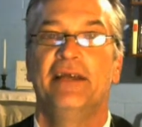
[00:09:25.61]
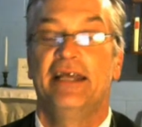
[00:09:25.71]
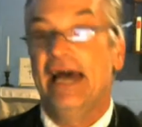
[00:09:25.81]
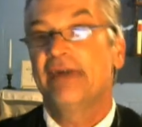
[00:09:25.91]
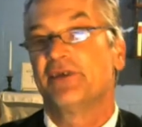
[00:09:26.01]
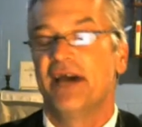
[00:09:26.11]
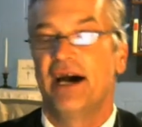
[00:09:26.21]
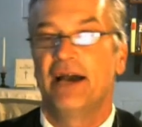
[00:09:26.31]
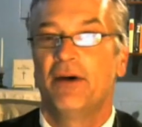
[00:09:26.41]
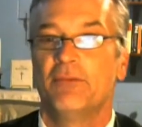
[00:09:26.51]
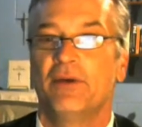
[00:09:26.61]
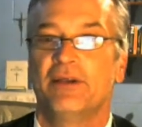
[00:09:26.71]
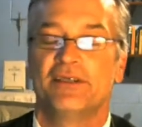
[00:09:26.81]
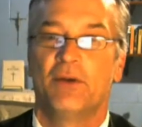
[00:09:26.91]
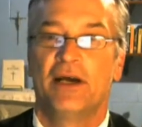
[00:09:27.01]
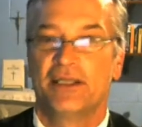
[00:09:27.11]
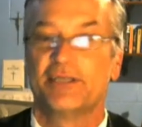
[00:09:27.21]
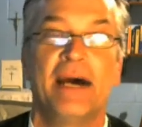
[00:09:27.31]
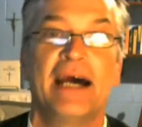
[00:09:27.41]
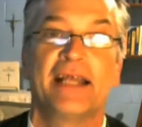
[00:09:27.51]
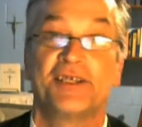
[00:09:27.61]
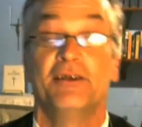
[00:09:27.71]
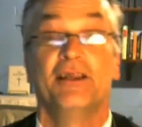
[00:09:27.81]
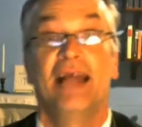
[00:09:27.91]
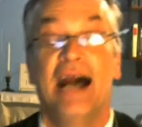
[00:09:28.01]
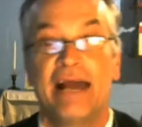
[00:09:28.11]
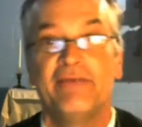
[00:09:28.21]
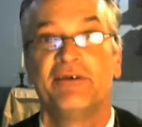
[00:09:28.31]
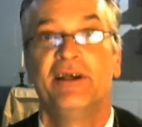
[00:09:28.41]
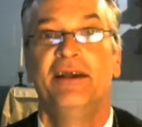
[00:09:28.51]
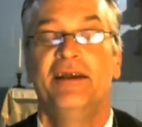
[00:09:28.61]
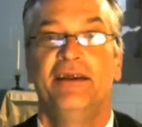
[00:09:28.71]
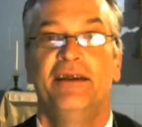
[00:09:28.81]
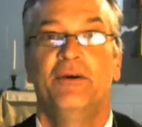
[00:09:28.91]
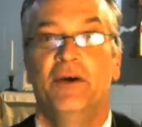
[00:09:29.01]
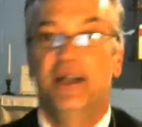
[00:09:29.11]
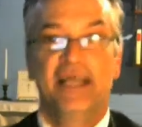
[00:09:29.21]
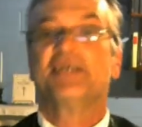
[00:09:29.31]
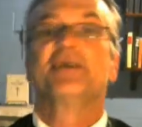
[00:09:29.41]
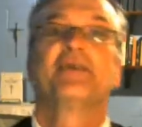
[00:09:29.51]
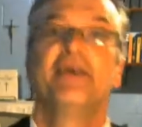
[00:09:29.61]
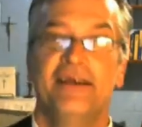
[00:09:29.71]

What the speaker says: It'd have to die. What is his body still alive? Where is it?